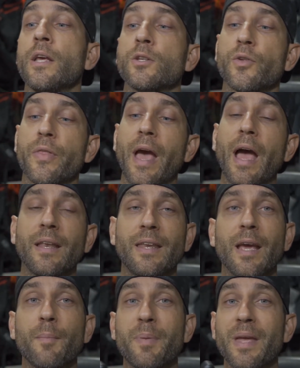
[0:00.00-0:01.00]
So the
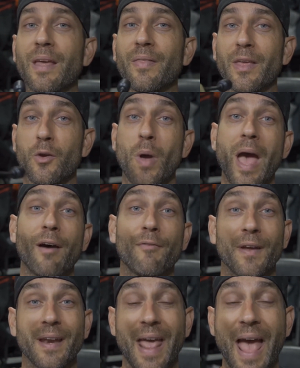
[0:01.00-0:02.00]
idea being that you
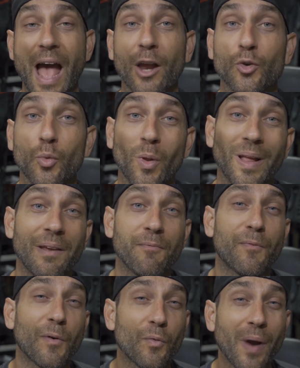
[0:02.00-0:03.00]
have an actual
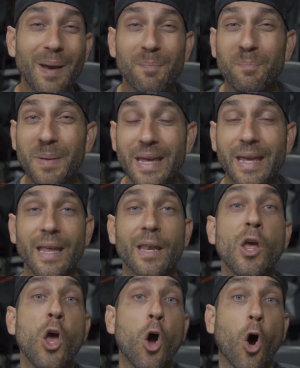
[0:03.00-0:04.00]
infrared
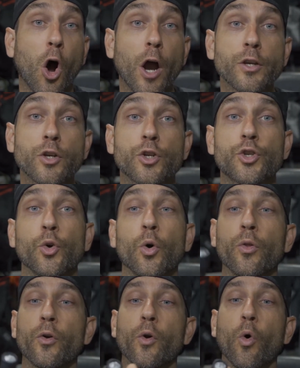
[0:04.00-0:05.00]
beacon on your shoulder,